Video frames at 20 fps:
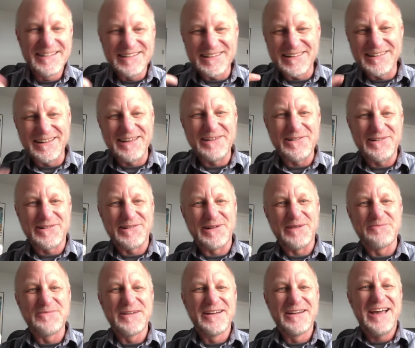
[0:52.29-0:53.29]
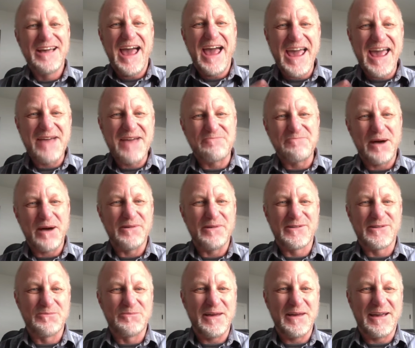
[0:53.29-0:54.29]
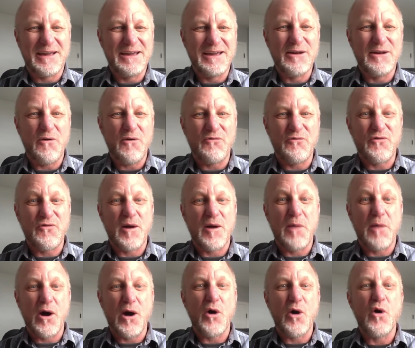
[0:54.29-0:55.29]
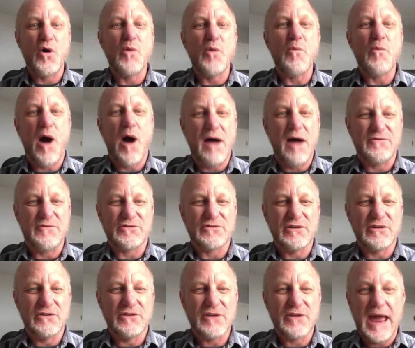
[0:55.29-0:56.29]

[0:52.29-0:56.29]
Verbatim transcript: leadership, and public speaking from our home offices.